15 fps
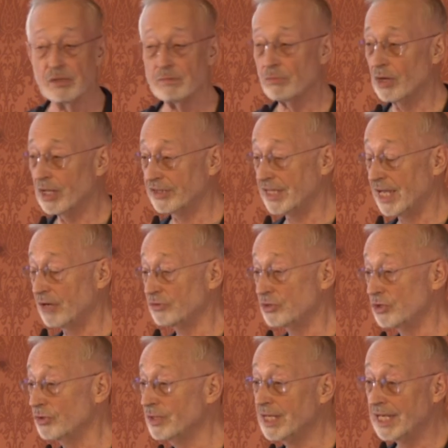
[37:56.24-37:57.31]
boiled down
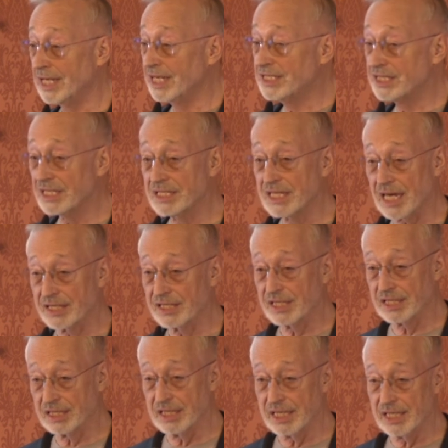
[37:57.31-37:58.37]
to. It's a
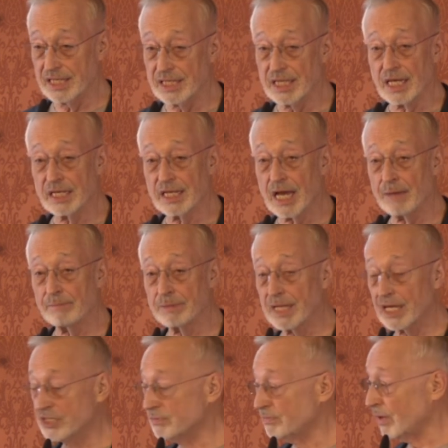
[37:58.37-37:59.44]
technically
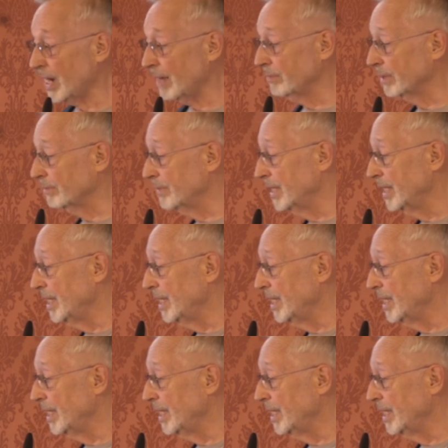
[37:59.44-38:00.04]
complex problem.